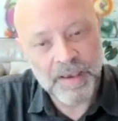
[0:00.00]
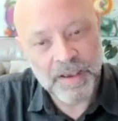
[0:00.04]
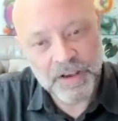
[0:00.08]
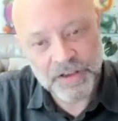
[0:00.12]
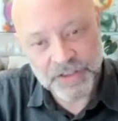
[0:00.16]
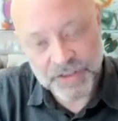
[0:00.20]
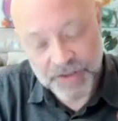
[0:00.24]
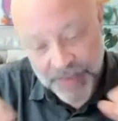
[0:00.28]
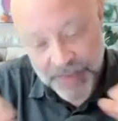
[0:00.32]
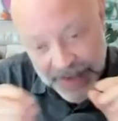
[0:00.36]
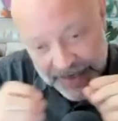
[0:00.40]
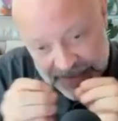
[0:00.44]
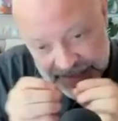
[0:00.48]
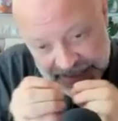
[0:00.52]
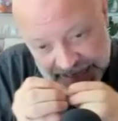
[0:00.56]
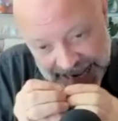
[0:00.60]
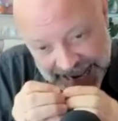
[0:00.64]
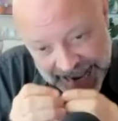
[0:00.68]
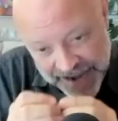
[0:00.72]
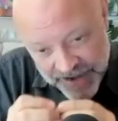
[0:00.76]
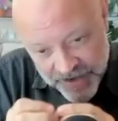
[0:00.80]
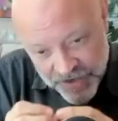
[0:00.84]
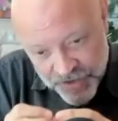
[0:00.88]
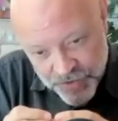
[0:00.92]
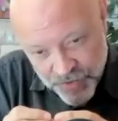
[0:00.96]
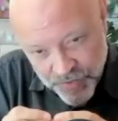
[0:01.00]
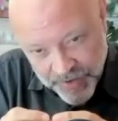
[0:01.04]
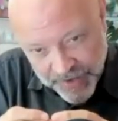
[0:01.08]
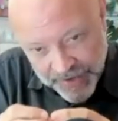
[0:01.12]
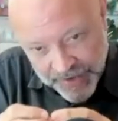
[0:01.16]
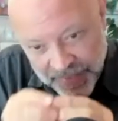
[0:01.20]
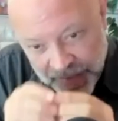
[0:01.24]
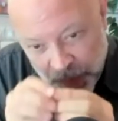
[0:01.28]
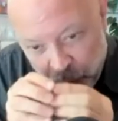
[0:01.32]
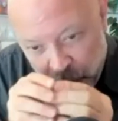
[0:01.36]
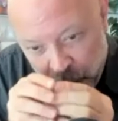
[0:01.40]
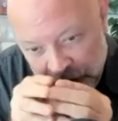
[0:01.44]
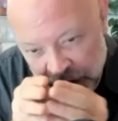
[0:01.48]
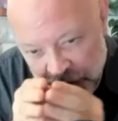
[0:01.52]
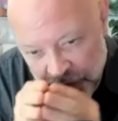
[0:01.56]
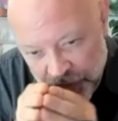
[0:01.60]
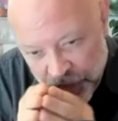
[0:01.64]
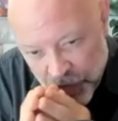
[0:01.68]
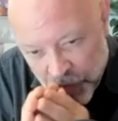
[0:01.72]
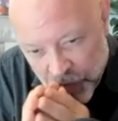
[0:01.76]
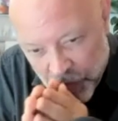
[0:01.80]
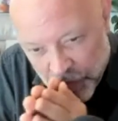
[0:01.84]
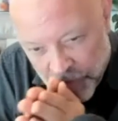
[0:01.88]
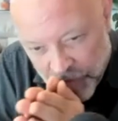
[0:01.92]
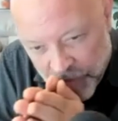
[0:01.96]
So that's the entering. And then when you've
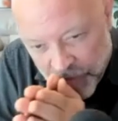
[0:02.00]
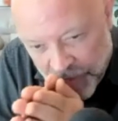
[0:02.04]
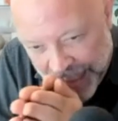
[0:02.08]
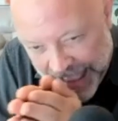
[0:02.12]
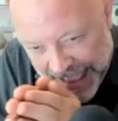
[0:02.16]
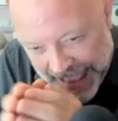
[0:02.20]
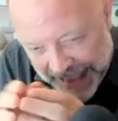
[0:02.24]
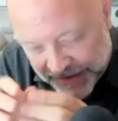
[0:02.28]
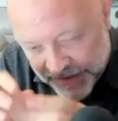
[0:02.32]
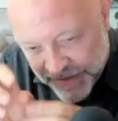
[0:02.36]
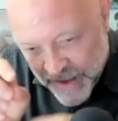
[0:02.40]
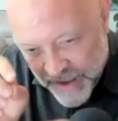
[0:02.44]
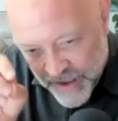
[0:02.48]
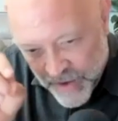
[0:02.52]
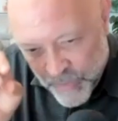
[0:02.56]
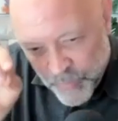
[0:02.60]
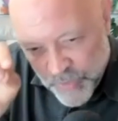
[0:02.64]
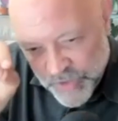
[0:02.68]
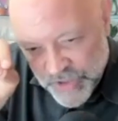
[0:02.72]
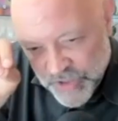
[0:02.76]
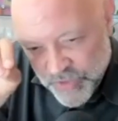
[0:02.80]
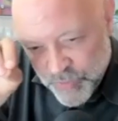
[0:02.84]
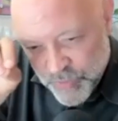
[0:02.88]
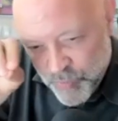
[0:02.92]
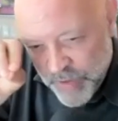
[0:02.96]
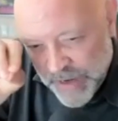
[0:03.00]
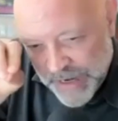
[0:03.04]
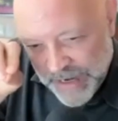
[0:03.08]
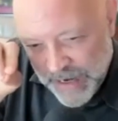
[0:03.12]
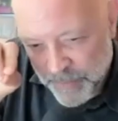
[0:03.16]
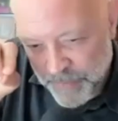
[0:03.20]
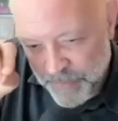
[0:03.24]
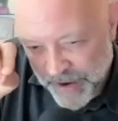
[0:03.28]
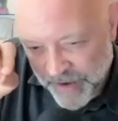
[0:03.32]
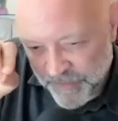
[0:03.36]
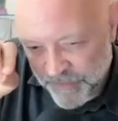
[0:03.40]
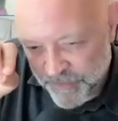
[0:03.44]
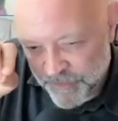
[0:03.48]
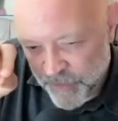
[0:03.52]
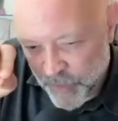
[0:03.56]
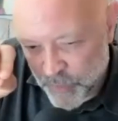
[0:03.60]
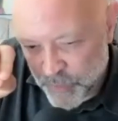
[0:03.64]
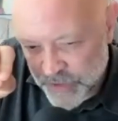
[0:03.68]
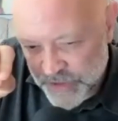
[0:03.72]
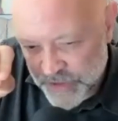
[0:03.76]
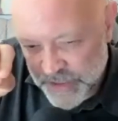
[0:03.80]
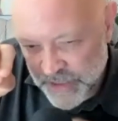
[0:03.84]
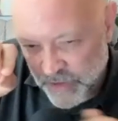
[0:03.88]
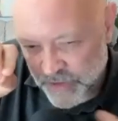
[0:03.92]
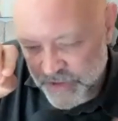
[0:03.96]
got that, which is really about
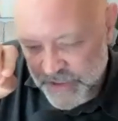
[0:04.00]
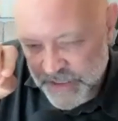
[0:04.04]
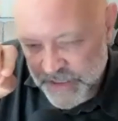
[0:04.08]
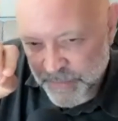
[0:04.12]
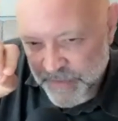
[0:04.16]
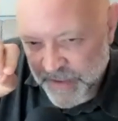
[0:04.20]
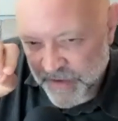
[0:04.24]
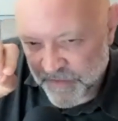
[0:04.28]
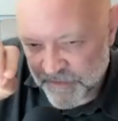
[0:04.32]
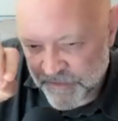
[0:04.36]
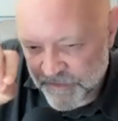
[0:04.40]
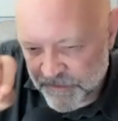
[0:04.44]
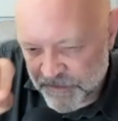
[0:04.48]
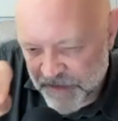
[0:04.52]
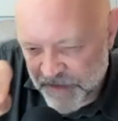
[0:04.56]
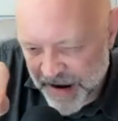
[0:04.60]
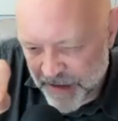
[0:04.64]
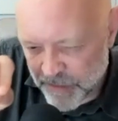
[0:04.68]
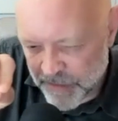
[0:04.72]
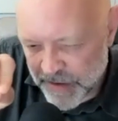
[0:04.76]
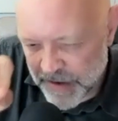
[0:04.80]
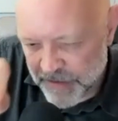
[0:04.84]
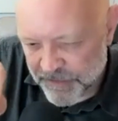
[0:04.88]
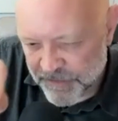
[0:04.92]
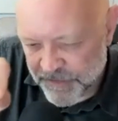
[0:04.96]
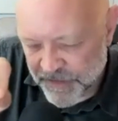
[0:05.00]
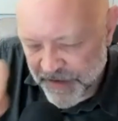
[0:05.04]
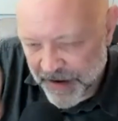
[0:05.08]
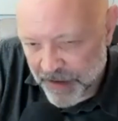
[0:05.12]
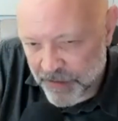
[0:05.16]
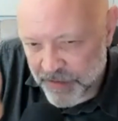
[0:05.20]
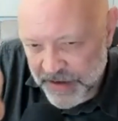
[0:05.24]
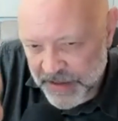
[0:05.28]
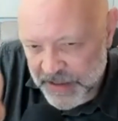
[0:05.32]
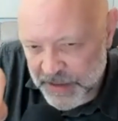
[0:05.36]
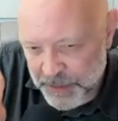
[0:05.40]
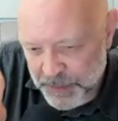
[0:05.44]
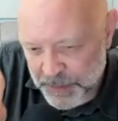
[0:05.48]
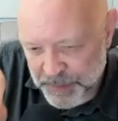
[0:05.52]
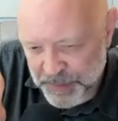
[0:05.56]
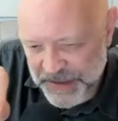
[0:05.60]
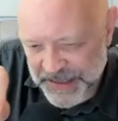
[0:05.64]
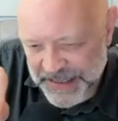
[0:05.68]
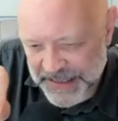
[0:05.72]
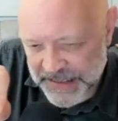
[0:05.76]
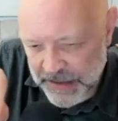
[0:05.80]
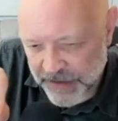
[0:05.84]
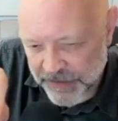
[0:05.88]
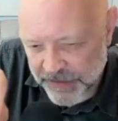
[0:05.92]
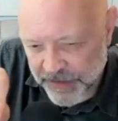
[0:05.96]
focusing on something very, very
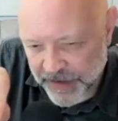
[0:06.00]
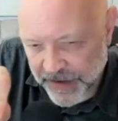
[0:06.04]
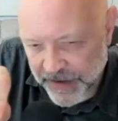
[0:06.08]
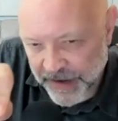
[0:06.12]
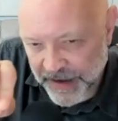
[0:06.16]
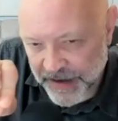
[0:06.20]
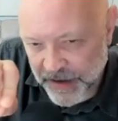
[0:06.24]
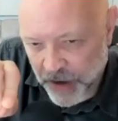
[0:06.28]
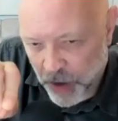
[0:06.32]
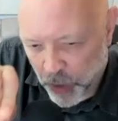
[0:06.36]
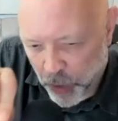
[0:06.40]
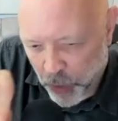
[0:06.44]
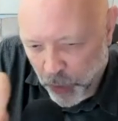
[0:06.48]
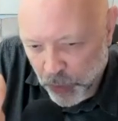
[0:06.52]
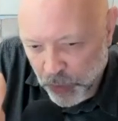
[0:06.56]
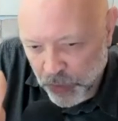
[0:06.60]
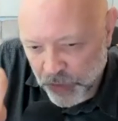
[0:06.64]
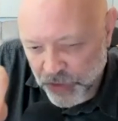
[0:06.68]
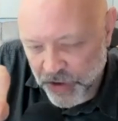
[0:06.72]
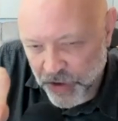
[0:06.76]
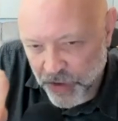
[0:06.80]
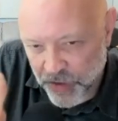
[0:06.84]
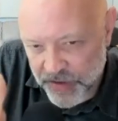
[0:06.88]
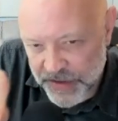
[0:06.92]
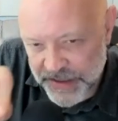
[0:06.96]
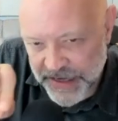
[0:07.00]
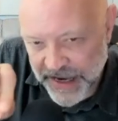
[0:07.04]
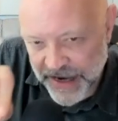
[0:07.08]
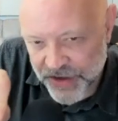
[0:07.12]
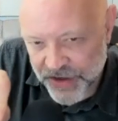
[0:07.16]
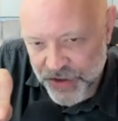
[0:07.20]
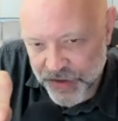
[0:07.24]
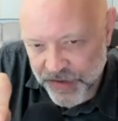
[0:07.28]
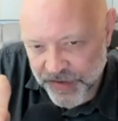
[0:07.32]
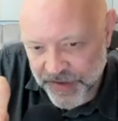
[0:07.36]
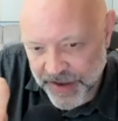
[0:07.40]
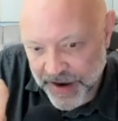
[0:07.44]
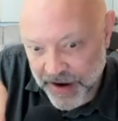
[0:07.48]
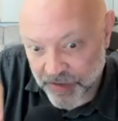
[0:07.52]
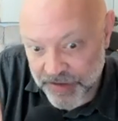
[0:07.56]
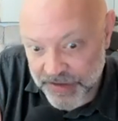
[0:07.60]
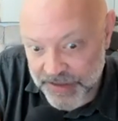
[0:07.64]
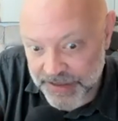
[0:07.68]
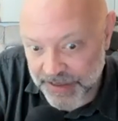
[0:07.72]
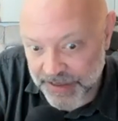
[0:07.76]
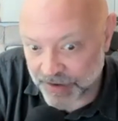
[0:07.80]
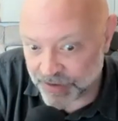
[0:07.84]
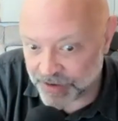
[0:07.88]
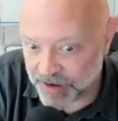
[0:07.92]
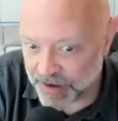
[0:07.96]
specific and holding your attention there
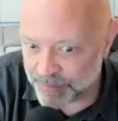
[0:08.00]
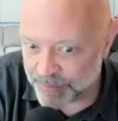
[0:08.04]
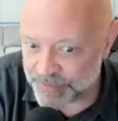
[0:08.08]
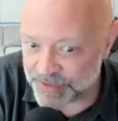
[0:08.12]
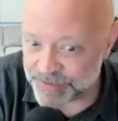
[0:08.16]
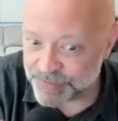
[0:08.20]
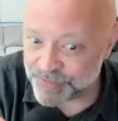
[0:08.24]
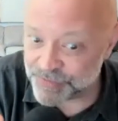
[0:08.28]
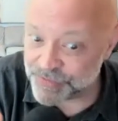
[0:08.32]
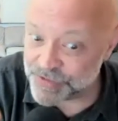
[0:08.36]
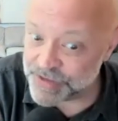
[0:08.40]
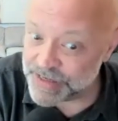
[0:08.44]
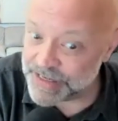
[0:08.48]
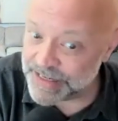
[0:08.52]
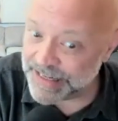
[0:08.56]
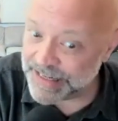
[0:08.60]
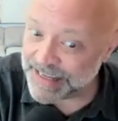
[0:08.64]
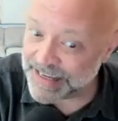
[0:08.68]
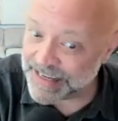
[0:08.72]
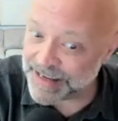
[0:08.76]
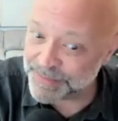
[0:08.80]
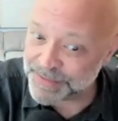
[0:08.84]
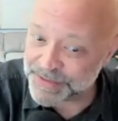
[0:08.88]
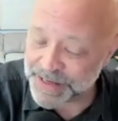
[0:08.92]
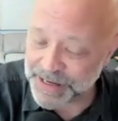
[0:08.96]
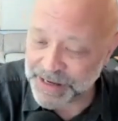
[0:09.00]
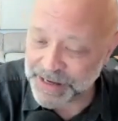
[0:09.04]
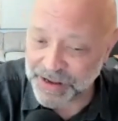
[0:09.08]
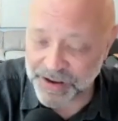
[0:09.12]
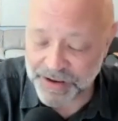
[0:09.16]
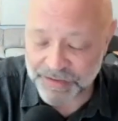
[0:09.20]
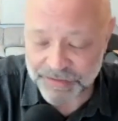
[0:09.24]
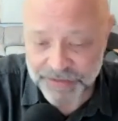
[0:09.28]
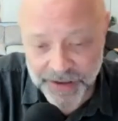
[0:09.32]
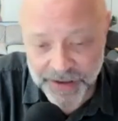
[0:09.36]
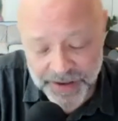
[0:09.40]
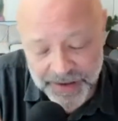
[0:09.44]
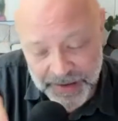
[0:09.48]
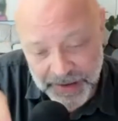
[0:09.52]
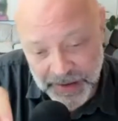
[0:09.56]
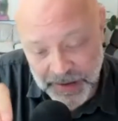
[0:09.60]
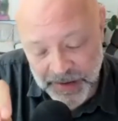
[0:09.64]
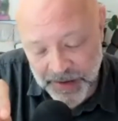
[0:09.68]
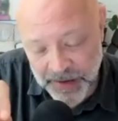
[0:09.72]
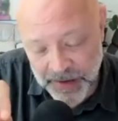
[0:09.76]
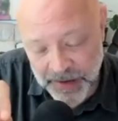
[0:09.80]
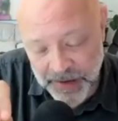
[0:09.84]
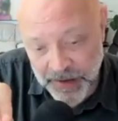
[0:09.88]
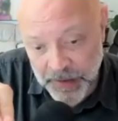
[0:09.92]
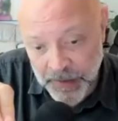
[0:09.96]
until it comes really comes alive,
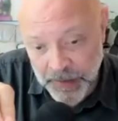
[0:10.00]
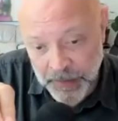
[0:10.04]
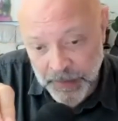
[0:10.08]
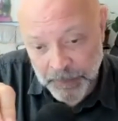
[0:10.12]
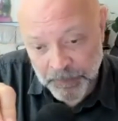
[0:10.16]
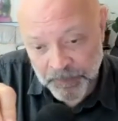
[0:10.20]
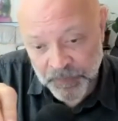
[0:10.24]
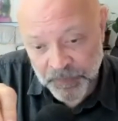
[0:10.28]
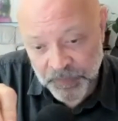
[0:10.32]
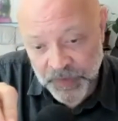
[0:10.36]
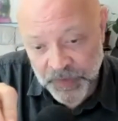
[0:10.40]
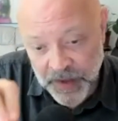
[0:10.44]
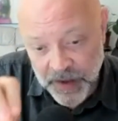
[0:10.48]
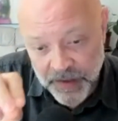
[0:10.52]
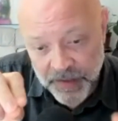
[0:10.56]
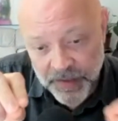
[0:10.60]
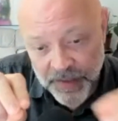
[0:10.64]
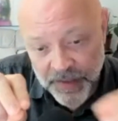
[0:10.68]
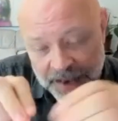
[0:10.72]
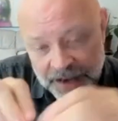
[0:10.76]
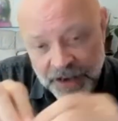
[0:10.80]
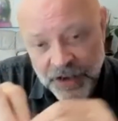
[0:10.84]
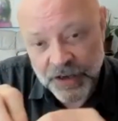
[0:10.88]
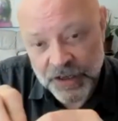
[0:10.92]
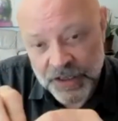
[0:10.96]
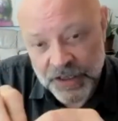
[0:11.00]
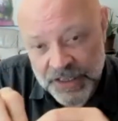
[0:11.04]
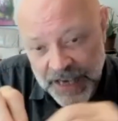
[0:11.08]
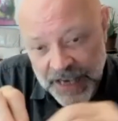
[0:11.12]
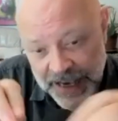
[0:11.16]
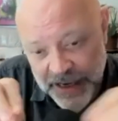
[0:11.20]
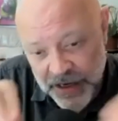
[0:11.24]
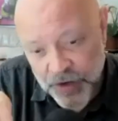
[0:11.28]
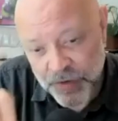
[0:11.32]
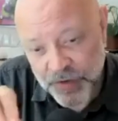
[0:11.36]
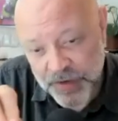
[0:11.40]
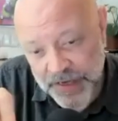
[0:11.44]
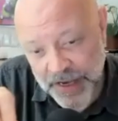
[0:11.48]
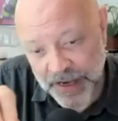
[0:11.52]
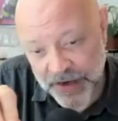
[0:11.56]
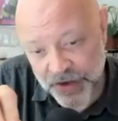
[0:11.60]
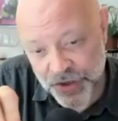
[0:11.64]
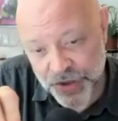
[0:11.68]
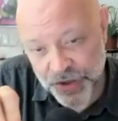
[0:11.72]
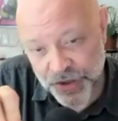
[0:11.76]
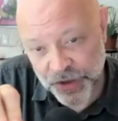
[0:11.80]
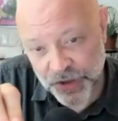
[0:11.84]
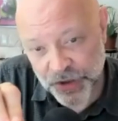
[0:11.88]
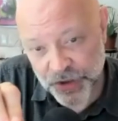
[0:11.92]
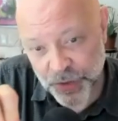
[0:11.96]
then you can take your
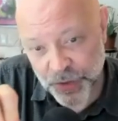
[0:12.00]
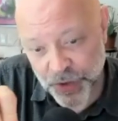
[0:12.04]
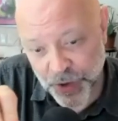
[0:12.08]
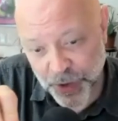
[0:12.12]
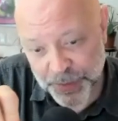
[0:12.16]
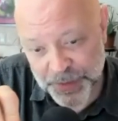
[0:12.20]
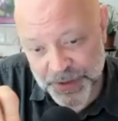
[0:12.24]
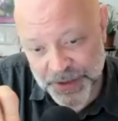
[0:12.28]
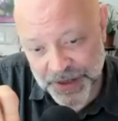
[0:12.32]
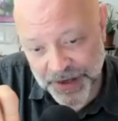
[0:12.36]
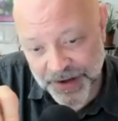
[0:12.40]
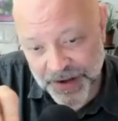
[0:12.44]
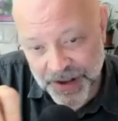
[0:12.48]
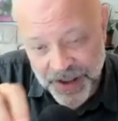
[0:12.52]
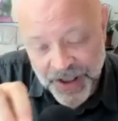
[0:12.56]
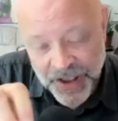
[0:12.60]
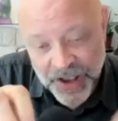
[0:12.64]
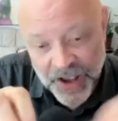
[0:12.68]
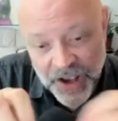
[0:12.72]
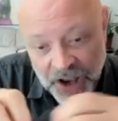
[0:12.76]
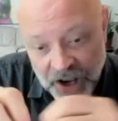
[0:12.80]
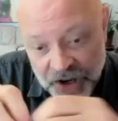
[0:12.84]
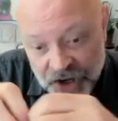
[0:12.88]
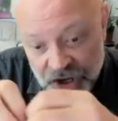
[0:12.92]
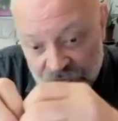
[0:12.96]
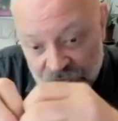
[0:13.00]
attention and do the opposite and